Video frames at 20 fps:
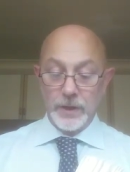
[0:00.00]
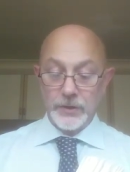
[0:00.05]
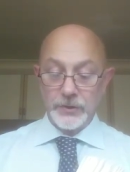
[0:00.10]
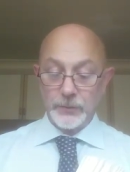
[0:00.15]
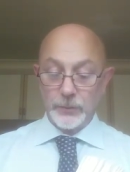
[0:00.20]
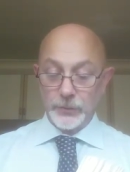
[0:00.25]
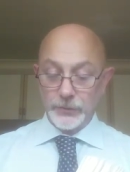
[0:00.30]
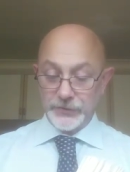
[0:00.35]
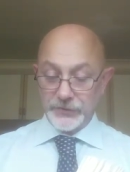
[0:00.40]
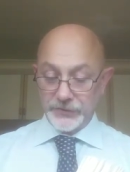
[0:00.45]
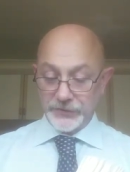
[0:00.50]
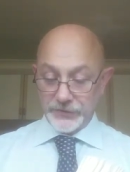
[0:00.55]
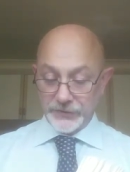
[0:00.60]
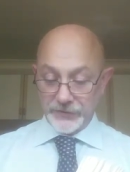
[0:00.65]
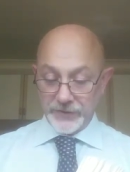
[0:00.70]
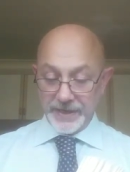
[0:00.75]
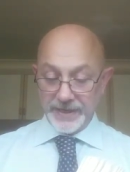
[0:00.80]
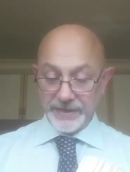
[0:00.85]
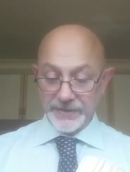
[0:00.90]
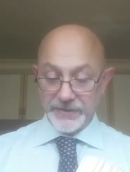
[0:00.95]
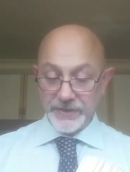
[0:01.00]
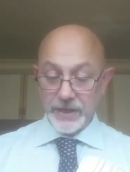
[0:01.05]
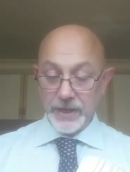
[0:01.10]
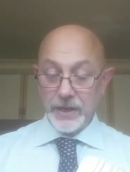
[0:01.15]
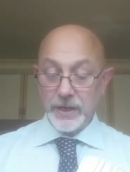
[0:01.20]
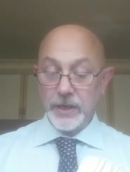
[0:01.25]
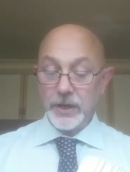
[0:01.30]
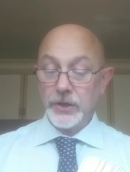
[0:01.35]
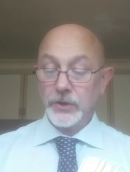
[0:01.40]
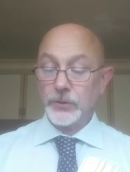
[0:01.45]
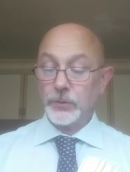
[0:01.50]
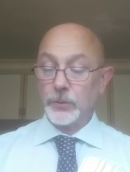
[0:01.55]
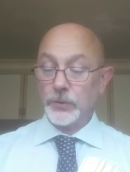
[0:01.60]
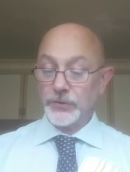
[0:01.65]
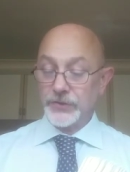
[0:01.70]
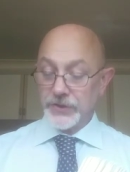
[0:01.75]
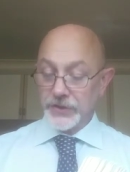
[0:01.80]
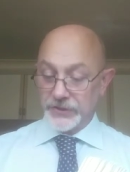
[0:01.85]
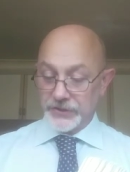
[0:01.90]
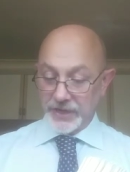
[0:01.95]
towards the street,
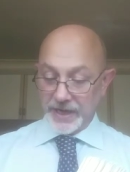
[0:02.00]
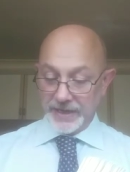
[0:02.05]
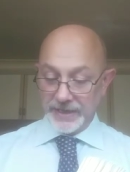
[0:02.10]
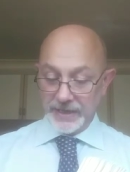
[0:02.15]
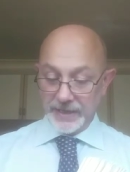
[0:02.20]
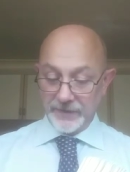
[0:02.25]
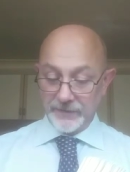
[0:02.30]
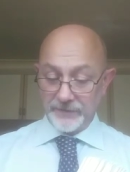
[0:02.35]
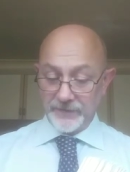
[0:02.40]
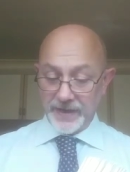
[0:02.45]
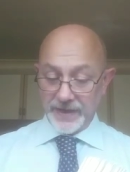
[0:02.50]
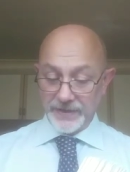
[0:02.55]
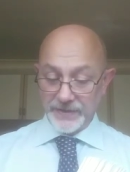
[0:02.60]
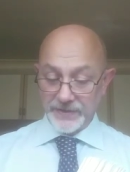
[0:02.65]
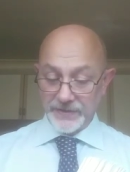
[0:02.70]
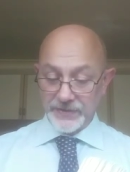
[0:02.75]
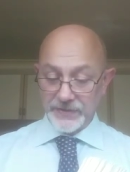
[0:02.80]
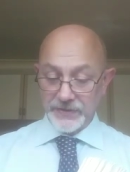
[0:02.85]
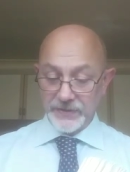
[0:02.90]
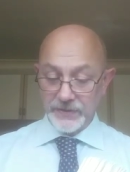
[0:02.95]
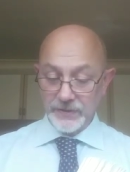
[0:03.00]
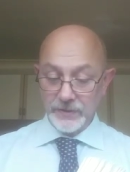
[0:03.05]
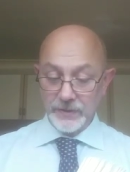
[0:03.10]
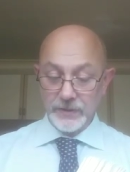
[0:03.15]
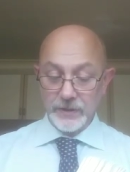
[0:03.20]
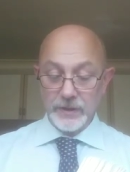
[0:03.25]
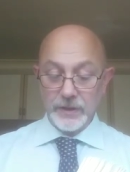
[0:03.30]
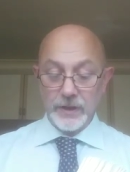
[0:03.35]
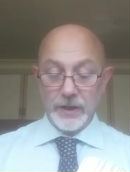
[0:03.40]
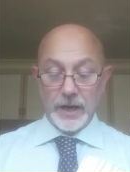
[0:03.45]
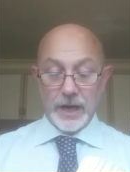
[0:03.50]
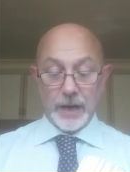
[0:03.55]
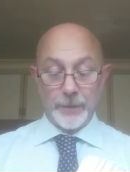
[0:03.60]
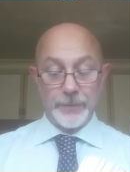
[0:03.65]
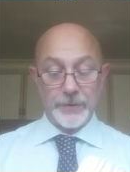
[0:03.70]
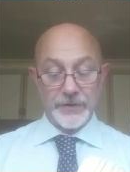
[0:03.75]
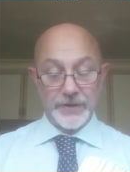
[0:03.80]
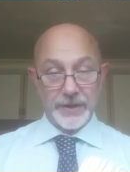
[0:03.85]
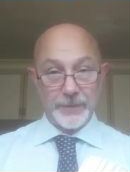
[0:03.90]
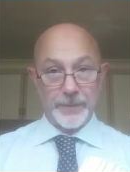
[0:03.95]
towards the chain link fence,
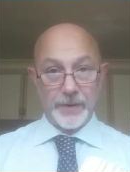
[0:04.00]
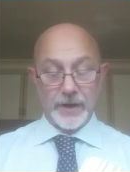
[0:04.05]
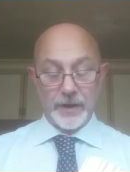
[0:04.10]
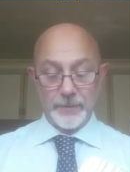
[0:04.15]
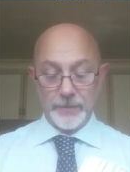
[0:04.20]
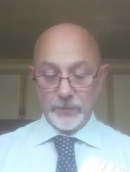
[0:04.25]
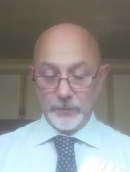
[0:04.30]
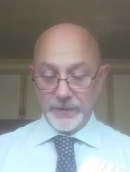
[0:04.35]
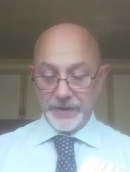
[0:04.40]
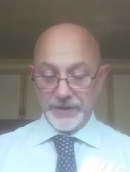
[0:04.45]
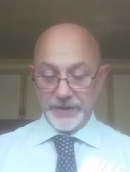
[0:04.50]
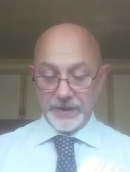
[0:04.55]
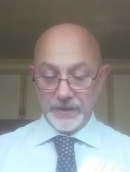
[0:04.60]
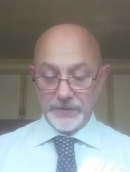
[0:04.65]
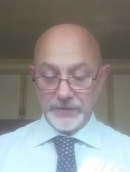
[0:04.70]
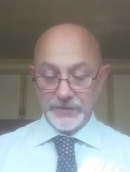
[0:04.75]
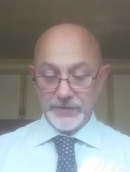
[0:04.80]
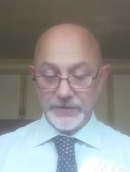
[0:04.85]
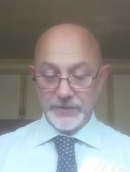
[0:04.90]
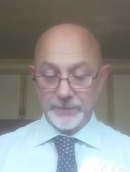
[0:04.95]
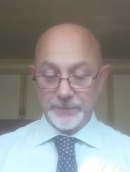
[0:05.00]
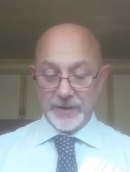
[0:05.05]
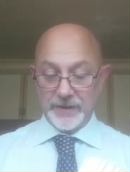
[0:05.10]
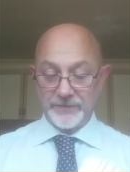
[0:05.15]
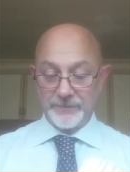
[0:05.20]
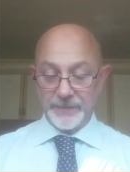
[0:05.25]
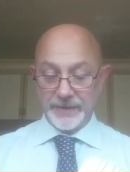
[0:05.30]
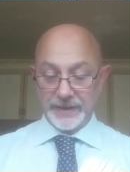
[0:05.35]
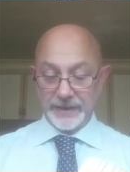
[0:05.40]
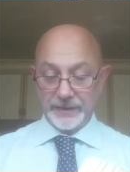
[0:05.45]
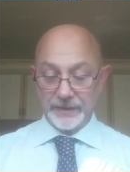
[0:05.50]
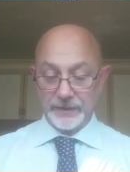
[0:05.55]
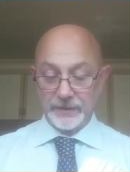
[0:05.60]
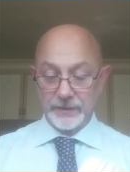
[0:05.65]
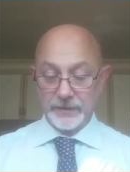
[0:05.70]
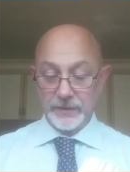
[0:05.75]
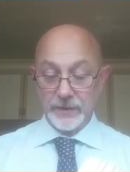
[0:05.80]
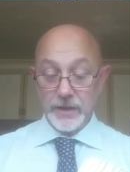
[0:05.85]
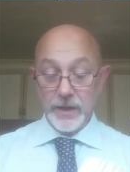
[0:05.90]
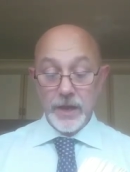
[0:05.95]
up at the apartment windows above me,
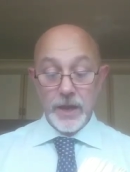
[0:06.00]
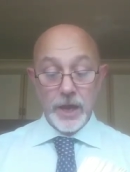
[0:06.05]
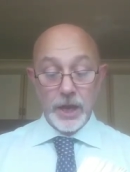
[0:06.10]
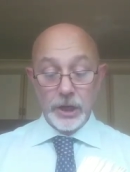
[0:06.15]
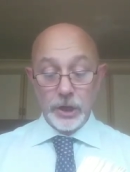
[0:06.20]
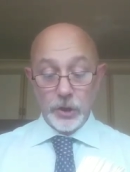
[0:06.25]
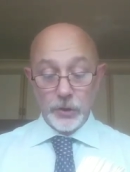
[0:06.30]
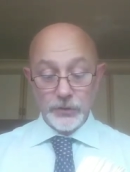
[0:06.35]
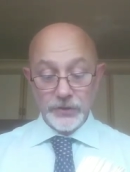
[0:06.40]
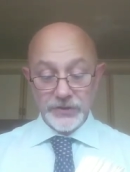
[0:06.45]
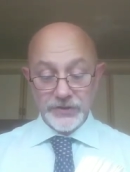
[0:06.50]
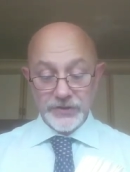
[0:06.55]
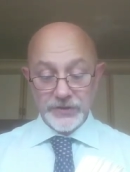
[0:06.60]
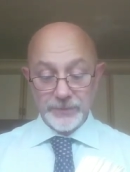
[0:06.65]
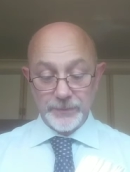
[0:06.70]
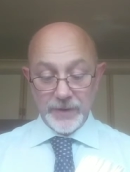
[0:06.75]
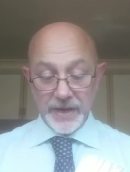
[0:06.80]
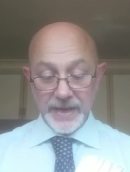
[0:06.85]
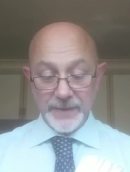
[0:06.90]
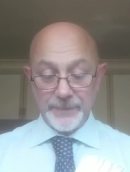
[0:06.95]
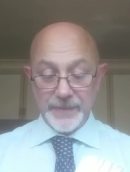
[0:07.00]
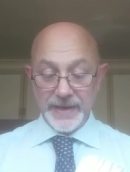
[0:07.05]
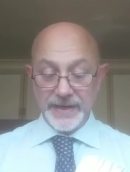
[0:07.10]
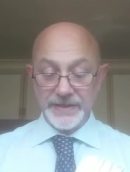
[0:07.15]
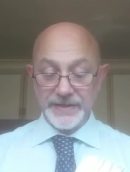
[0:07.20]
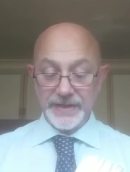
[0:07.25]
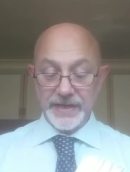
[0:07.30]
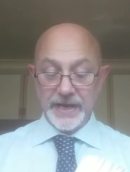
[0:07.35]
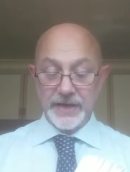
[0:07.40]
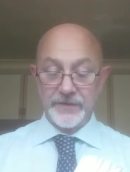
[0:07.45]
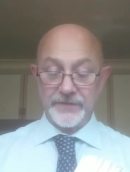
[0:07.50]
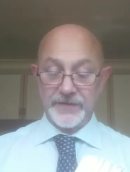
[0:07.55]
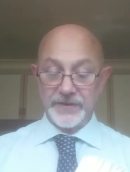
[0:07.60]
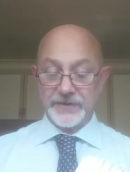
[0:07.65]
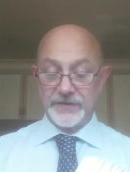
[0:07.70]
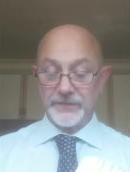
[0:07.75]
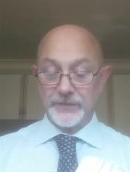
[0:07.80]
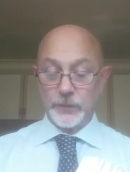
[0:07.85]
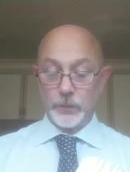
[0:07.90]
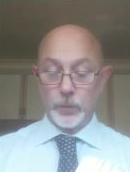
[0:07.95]
along the spray painted
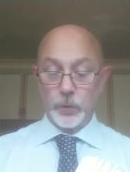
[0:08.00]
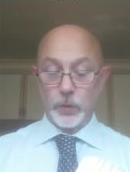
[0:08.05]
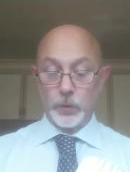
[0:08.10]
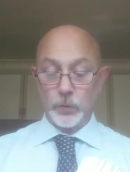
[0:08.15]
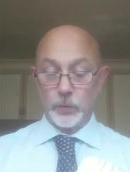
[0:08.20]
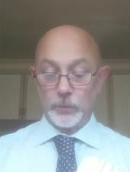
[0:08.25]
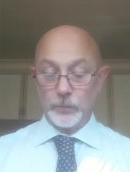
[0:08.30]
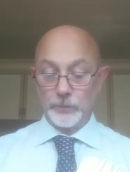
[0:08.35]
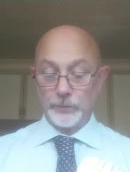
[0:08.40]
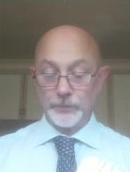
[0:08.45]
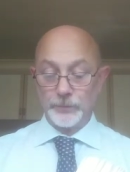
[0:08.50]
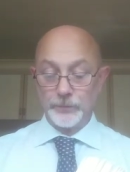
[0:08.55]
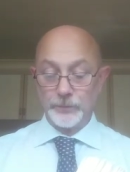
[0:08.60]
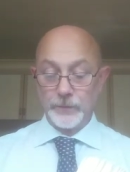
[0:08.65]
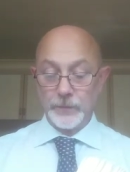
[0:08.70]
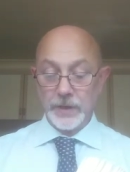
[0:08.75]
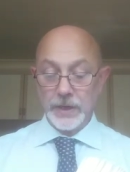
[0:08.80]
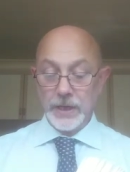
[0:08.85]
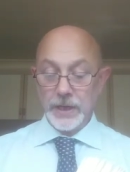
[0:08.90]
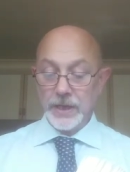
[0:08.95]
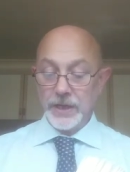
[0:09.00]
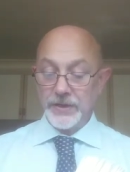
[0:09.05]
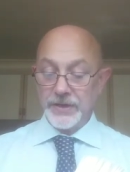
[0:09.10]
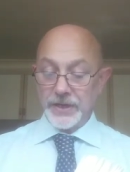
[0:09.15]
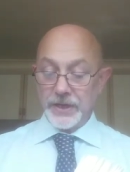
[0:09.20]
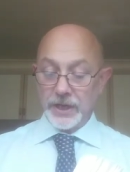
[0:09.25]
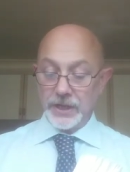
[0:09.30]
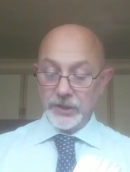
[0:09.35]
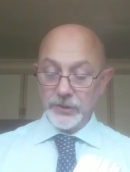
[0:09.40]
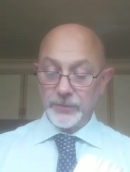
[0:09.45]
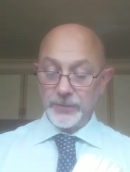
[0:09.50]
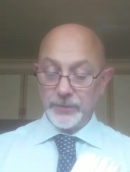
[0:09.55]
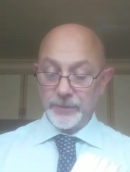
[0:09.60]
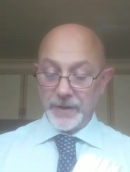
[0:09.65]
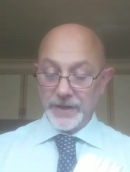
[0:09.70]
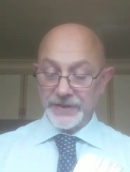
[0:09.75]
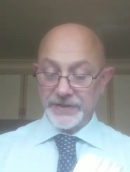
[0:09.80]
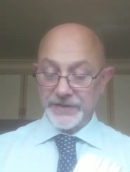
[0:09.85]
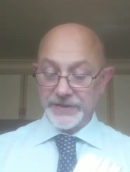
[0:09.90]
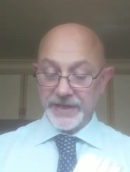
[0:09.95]
edifice of the wall. Then I loop
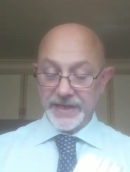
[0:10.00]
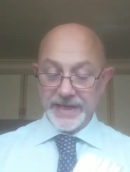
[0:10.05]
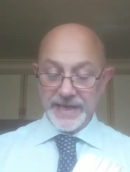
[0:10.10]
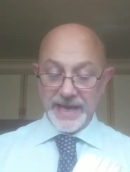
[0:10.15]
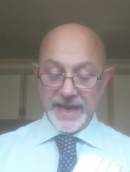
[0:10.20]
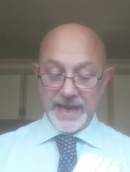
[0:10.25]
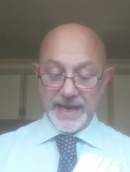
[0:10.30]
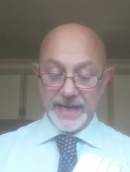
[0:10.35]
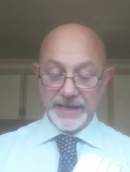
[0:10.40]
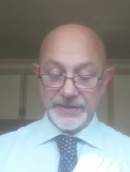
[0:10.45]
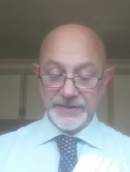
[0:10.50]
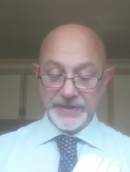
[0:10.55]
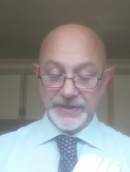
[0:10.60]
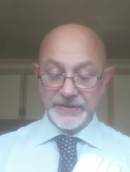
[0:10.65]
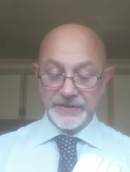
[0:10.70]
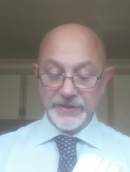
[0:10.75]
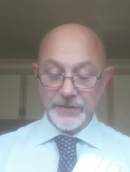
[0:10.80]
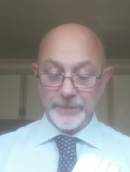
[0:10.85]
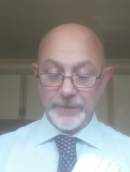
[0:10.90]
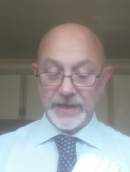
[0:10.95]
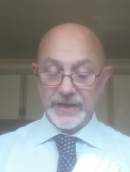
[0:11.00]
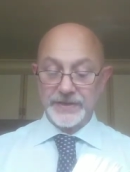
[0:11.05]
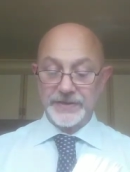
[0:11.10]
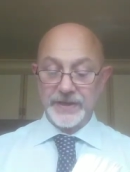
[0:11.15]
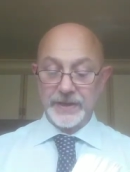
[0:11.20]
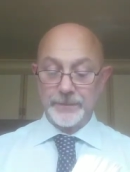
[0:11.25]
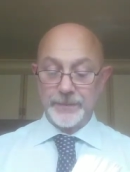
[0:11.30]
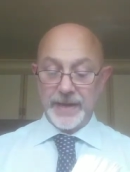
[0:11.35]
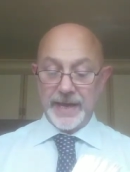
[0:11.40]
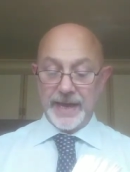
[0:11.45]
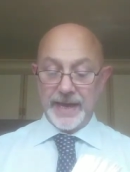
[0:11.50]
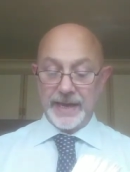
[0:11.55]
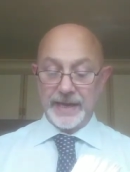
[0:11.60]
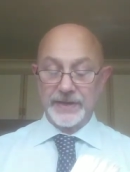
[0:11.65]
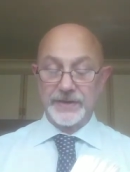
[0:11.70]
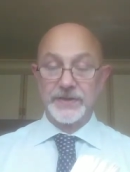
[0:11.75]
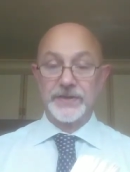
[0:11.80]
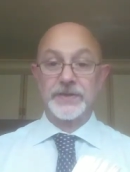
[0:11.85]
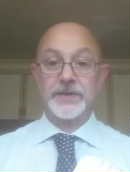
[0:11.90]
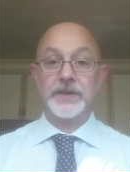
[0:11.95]
my sticky hands into the plastic
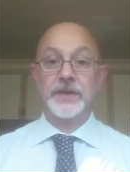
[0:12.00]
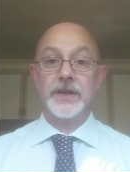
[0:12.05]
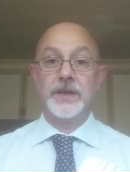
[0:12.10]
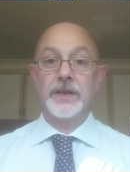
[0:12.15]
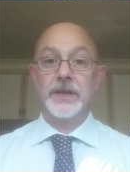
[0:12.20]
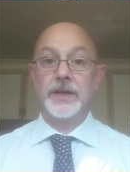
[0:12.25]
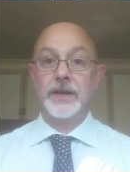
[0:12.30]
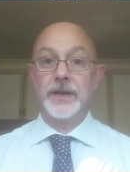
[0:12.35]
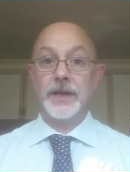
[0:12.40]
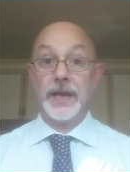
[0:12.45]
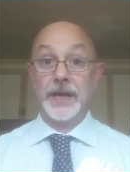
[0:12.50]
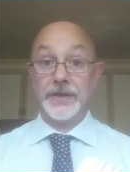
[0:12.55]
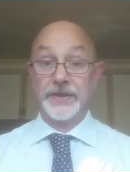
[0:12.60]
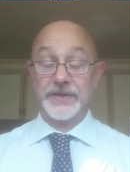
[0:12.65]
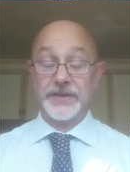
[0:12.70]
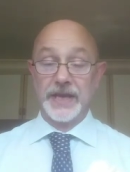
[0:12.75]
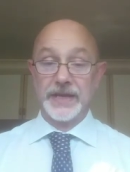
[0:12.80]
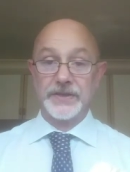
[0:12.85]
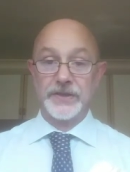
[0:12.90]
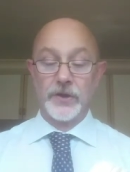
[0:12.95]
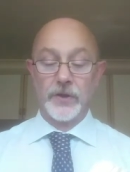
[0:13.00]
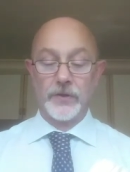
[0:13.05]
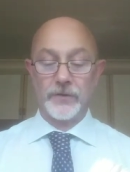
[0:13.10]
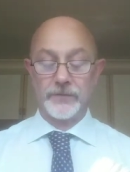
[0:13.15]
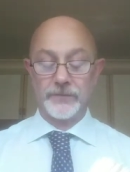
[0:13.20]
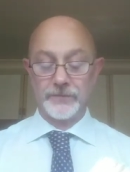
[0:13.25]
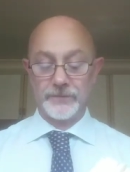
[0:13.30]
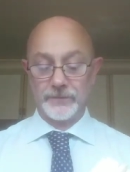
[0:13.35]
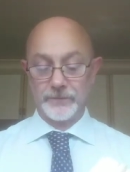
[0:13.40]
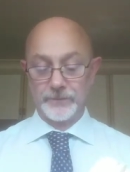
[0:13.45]
bags and set off.